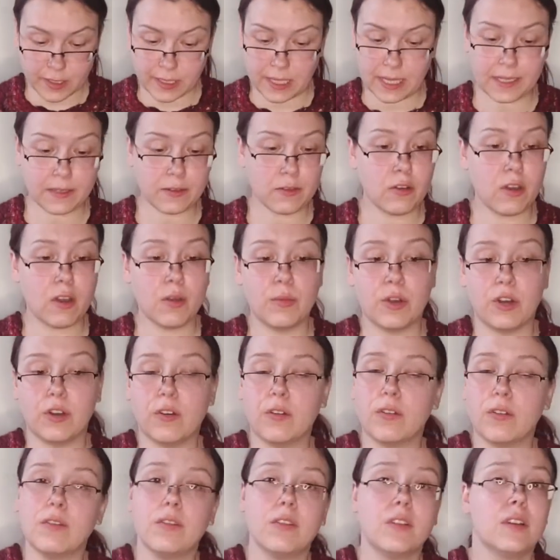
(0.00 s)
like
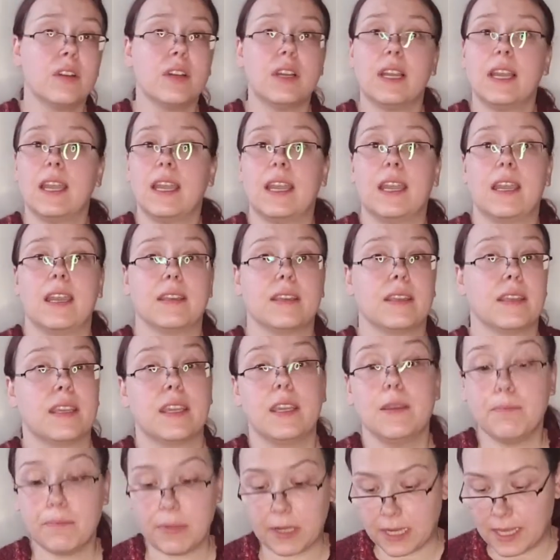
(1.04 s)
normal and
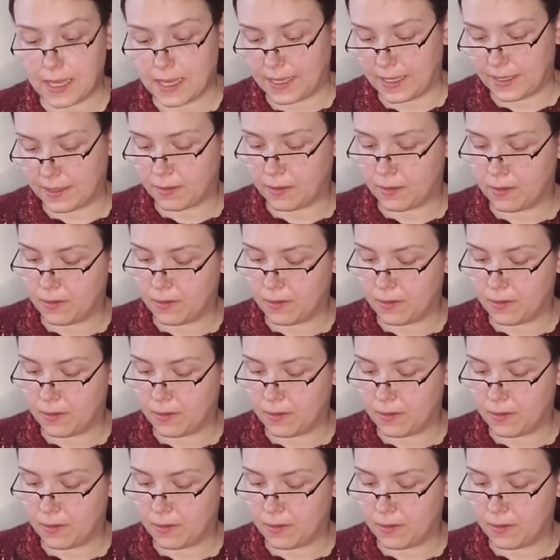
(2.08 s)
keep plying.